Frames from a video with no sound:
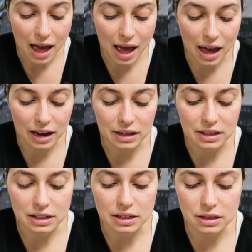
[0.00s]

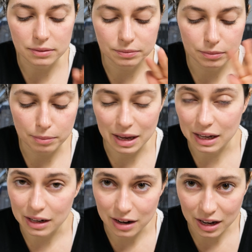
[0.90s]
and
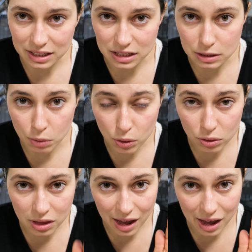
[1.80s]
make it nice and smooth,